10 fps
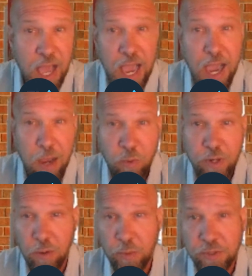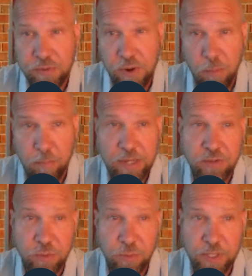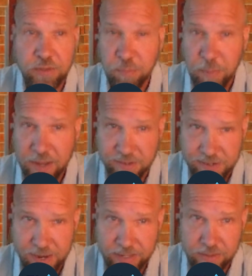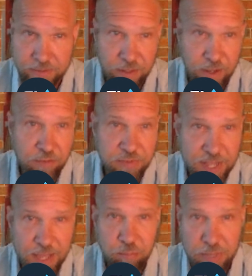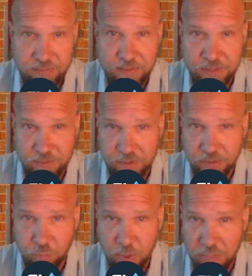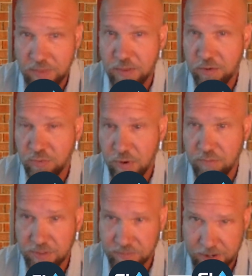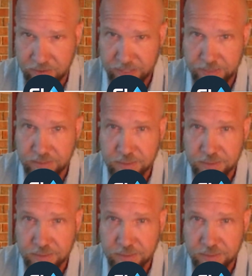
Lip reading: I would always start by doing a spot check of 10 businesses within their service area.